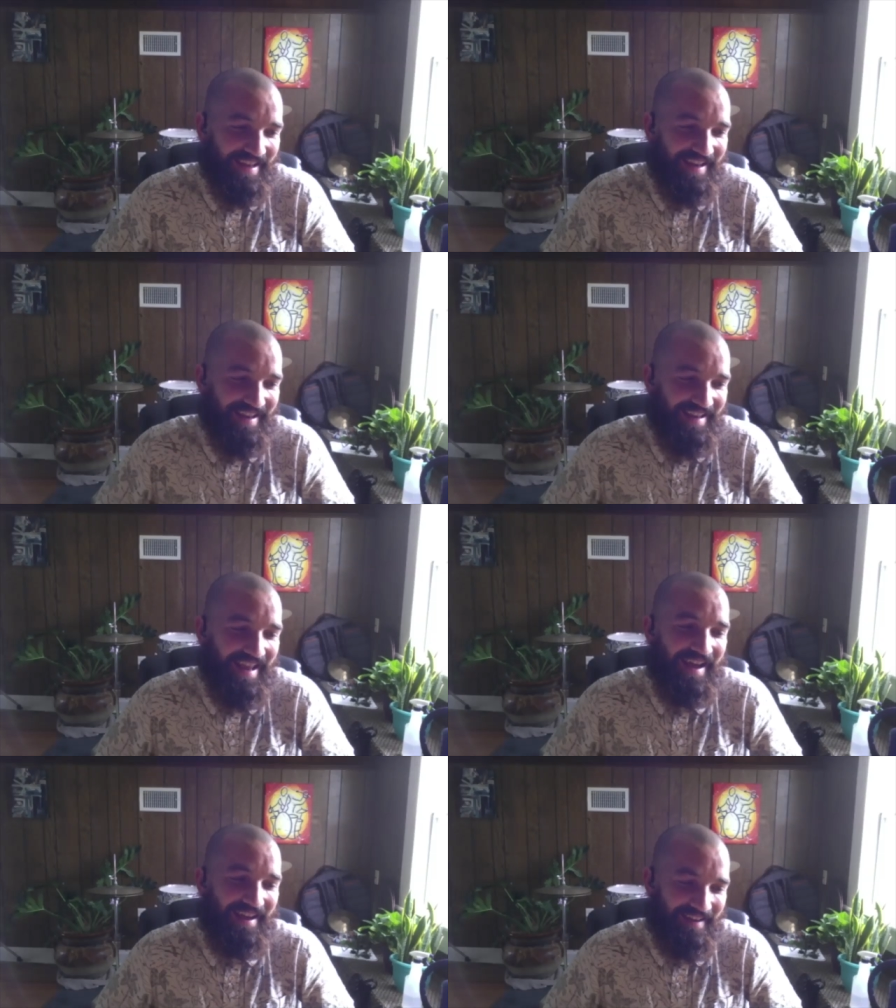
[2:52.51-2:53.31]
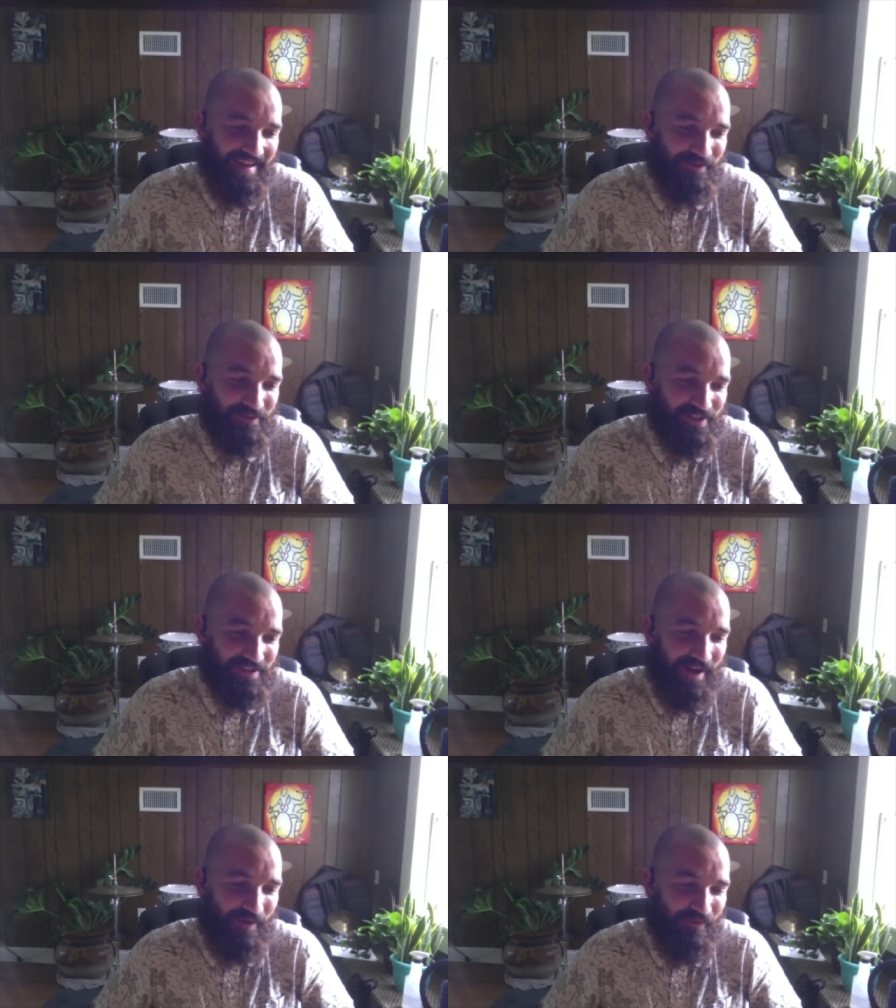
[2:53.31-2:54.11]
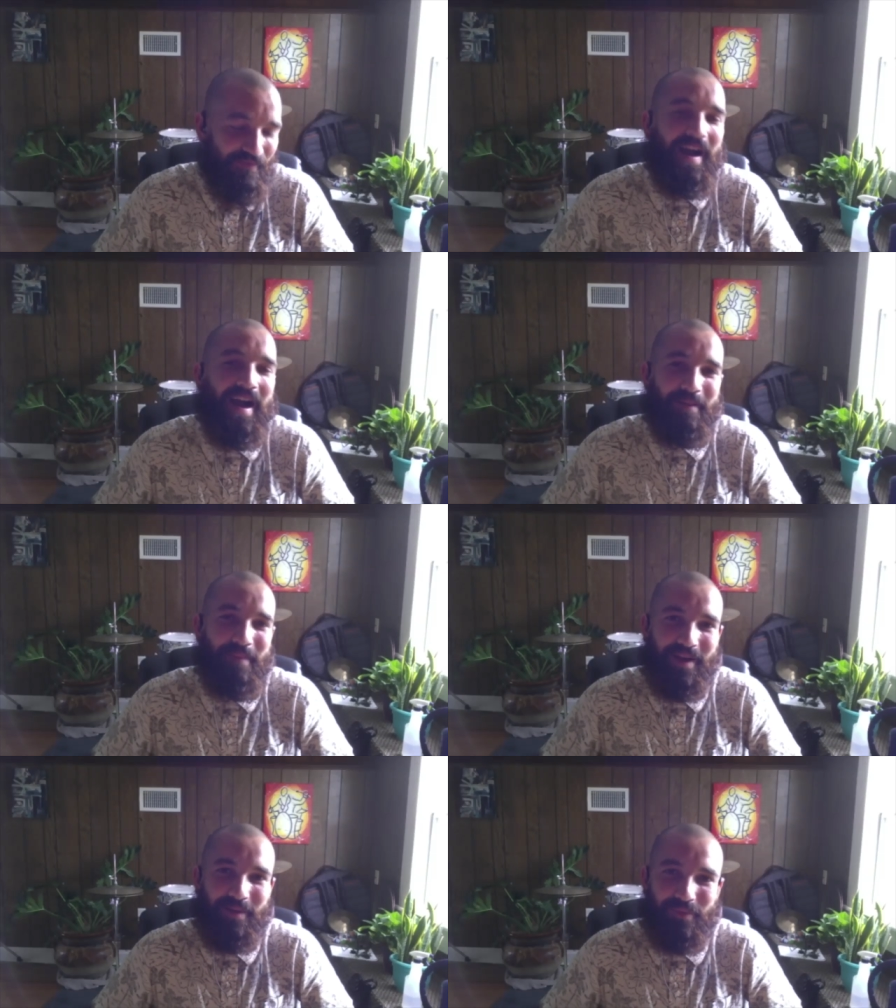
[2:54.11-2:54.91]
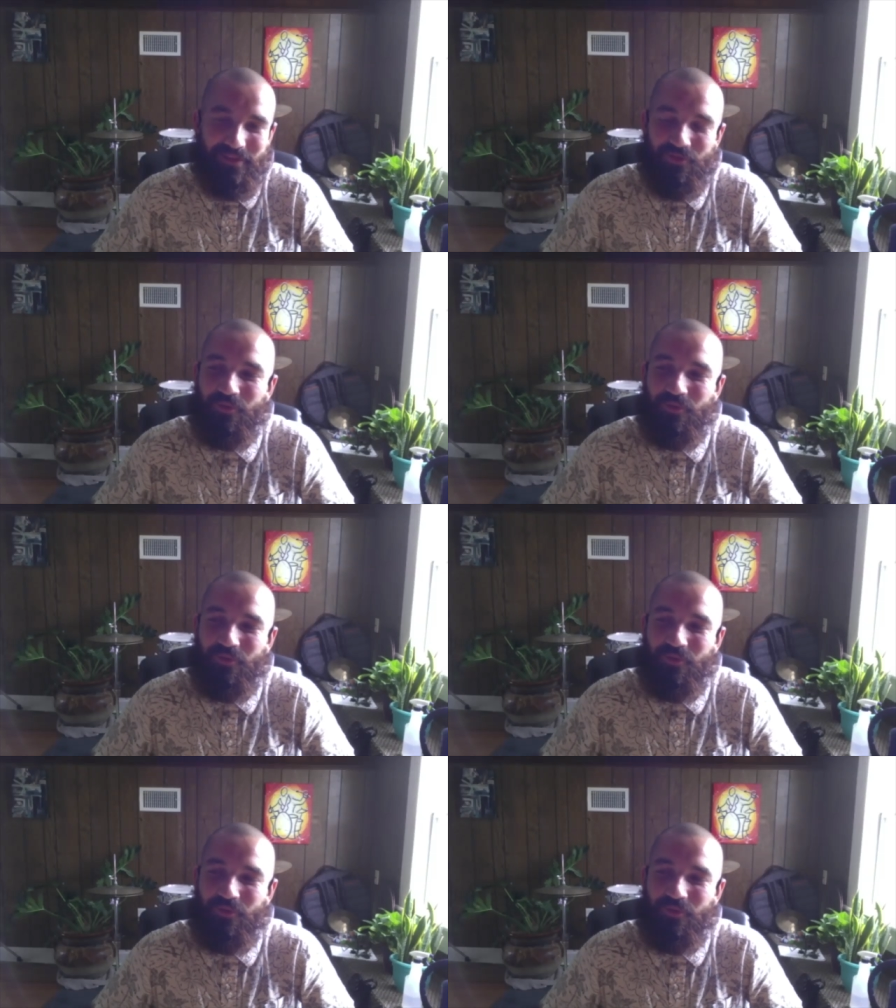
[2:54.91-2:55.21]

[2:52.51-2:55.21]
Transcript: yeah, I was just like, well, fine, I'm not gonna play tuba